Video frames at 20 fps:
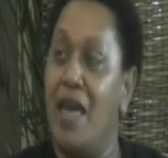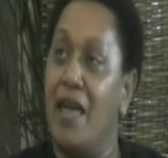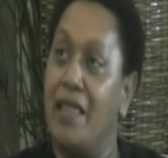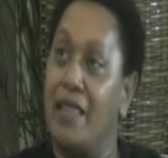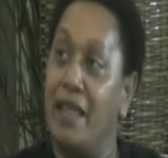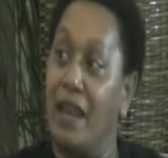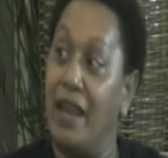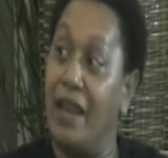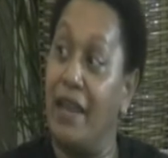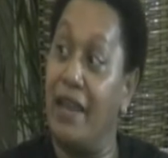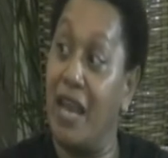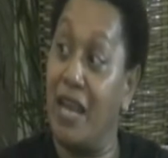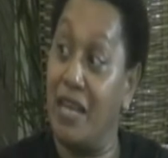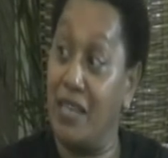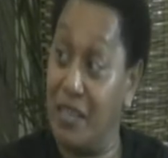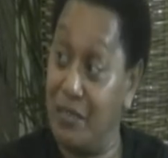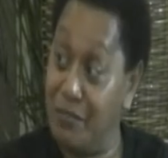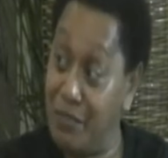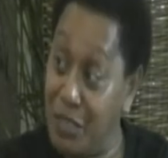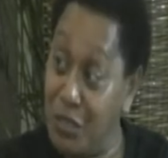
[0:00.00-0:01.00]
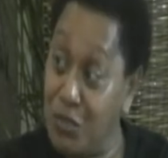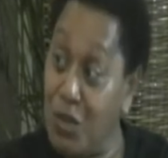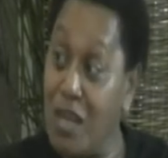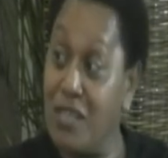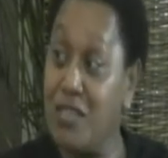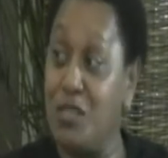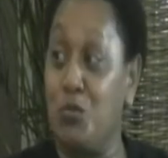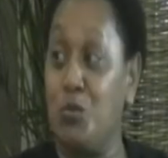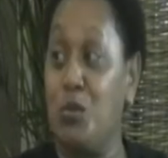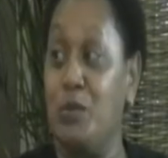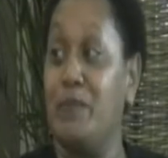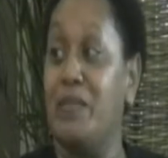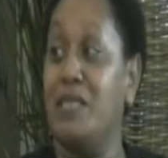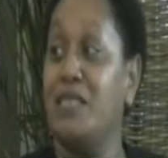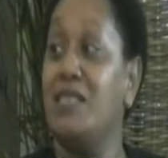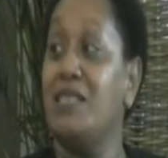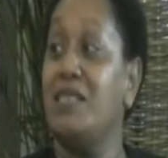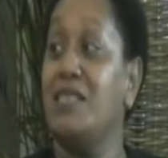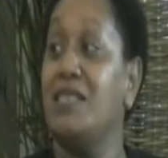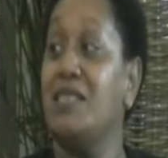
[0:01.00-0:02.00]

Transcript: The land are given to us women,